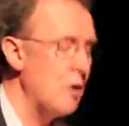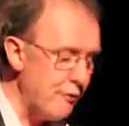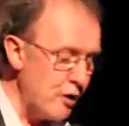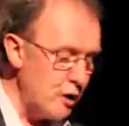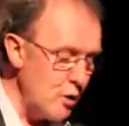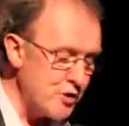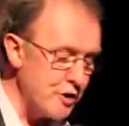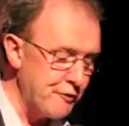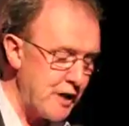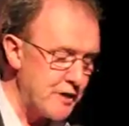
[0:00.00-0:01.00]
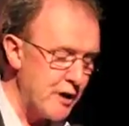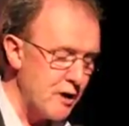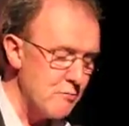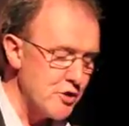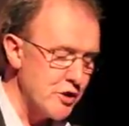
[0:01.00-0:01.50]
however elusive that
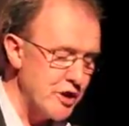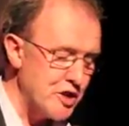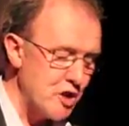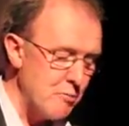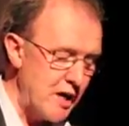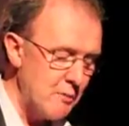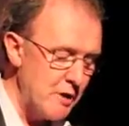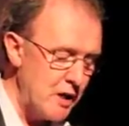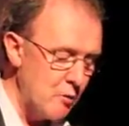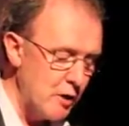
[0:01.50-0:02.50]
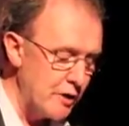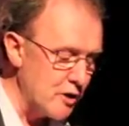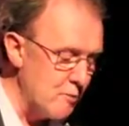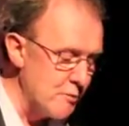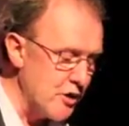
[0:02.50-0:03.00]
term tradition may be when
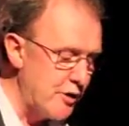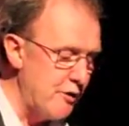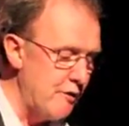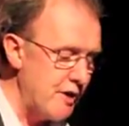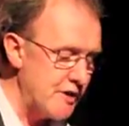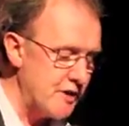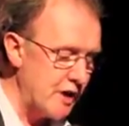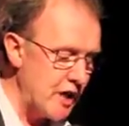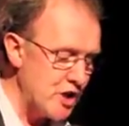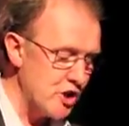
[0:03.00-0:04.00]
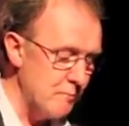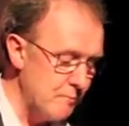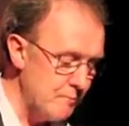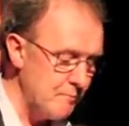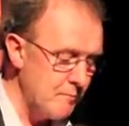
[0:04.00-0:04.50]
it comes under investigation.
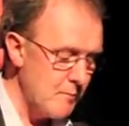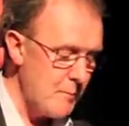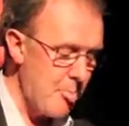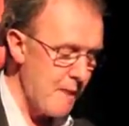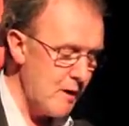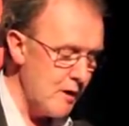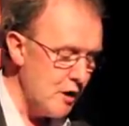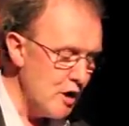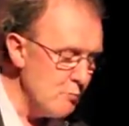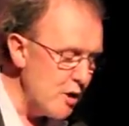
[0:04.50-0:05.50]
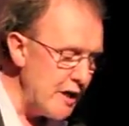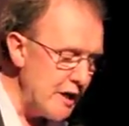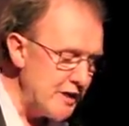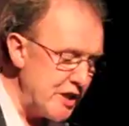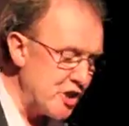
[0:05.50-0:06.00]
But
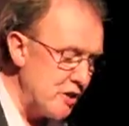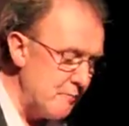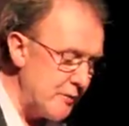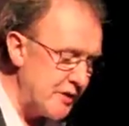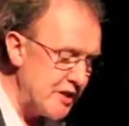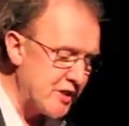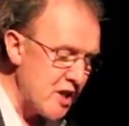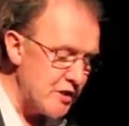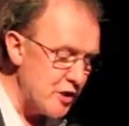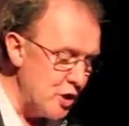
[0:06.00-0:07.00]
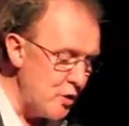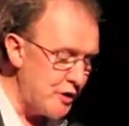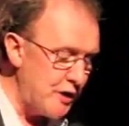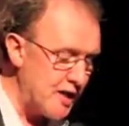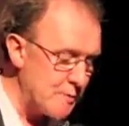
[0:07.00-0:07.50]
in addition, the
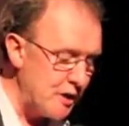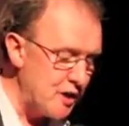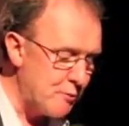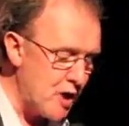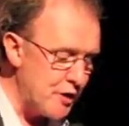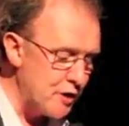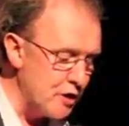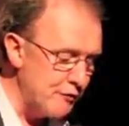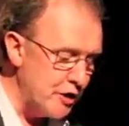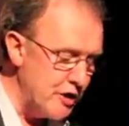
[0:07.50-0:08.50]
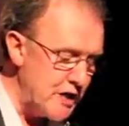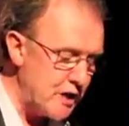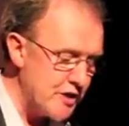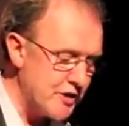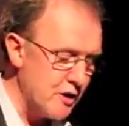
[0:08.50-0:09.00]
discontinuity has been the product of
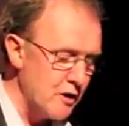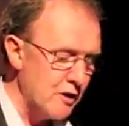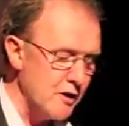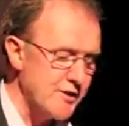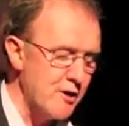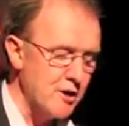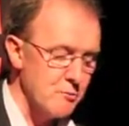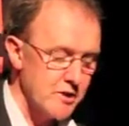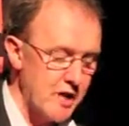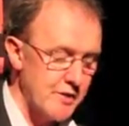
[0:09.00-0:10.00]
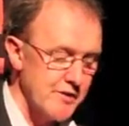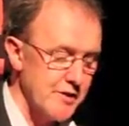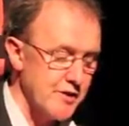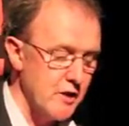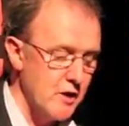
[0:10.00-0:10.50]
unique historical
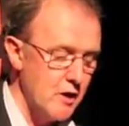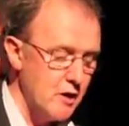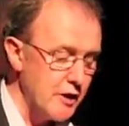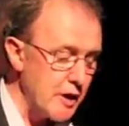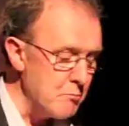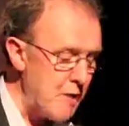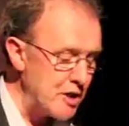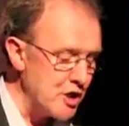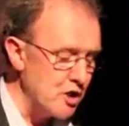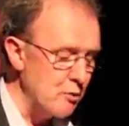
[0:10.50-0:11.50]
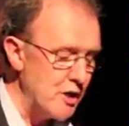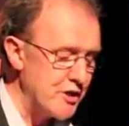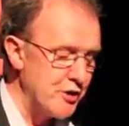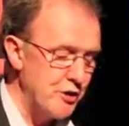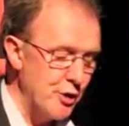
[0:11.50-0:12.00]
circumstances, not matched in
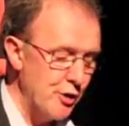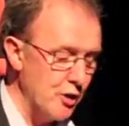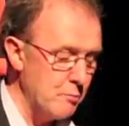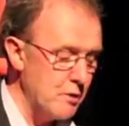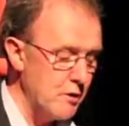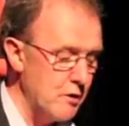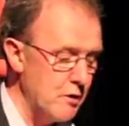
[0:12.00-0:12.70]
Western Europe.